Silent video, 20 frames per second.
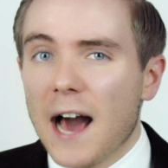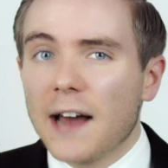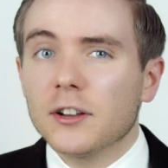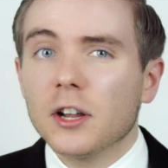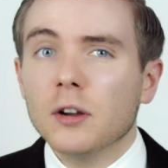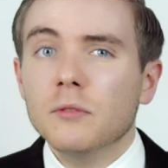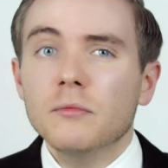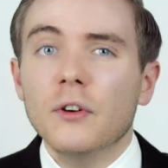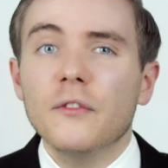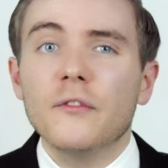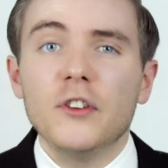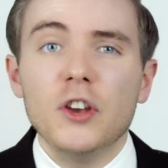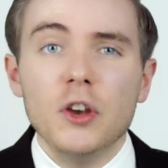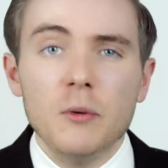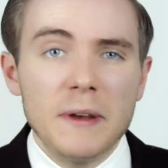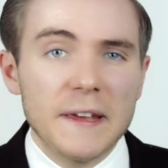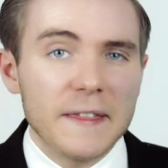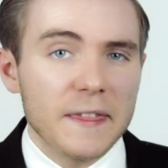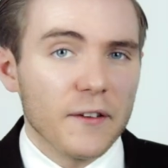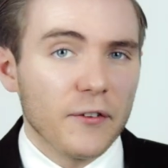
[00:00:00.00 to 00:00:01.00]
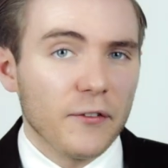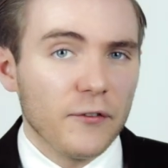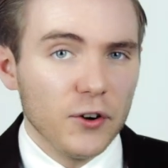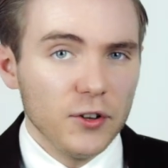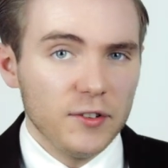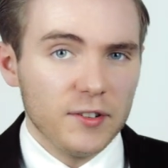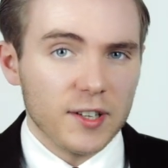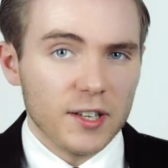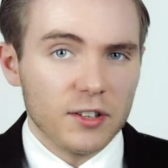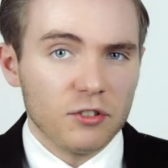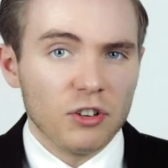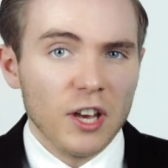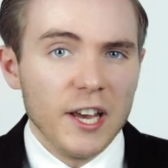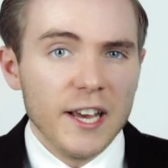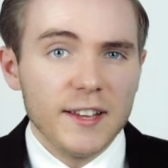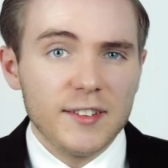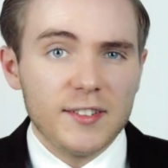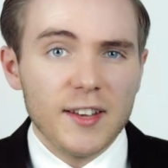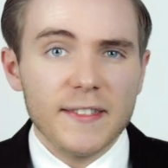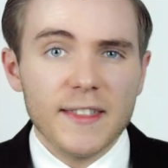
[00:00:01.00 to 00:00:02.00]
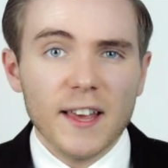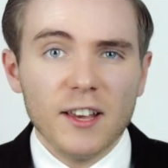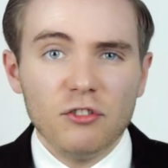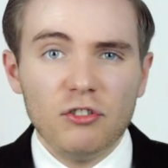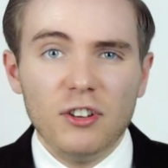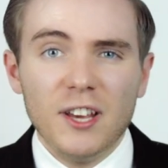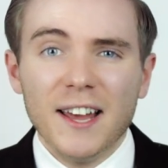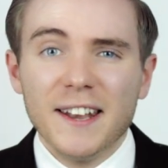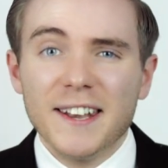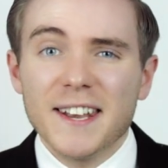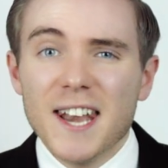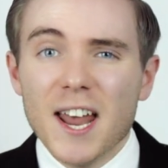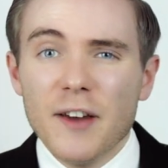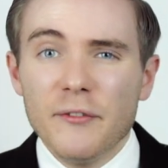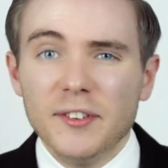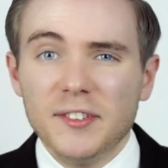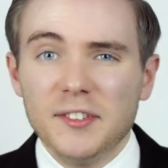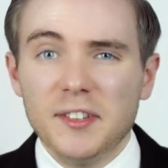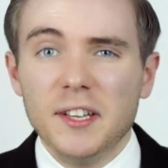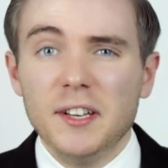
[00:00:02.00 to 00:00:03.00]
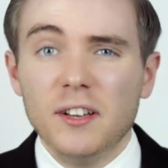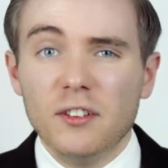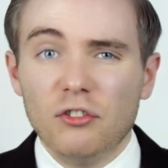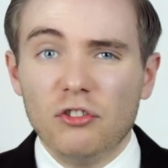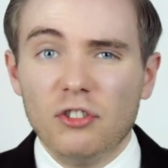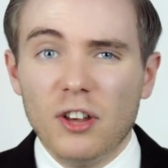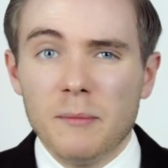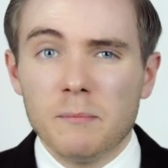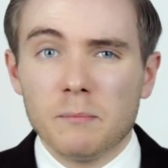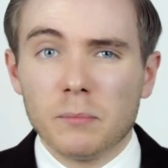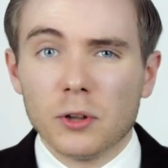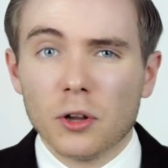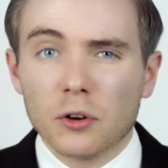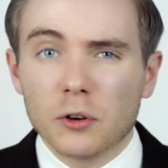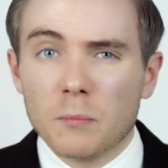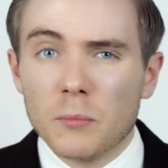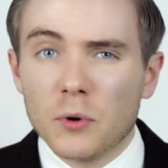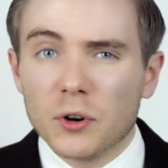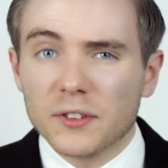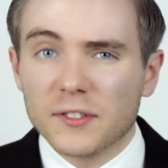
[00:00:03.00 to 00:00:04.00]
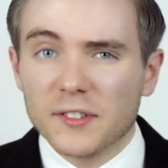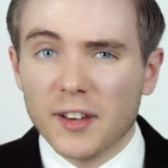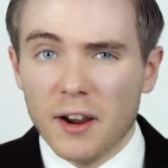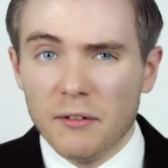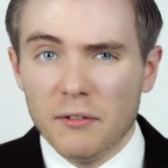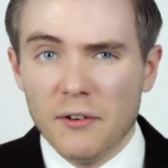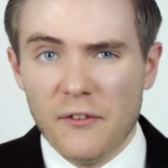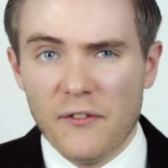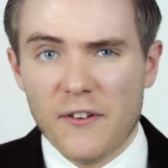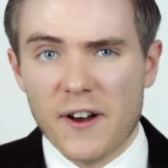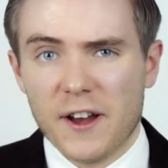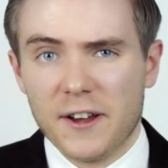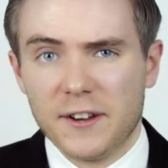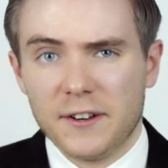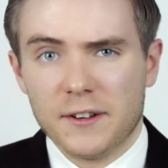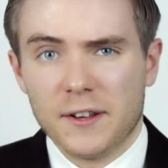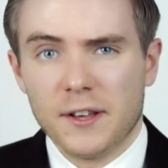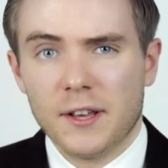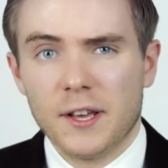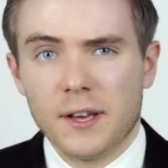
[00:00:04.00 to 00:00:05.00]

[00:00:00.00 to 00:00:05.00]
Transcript: and on reviewing the footage said that she had never seen a chimp look more terrified.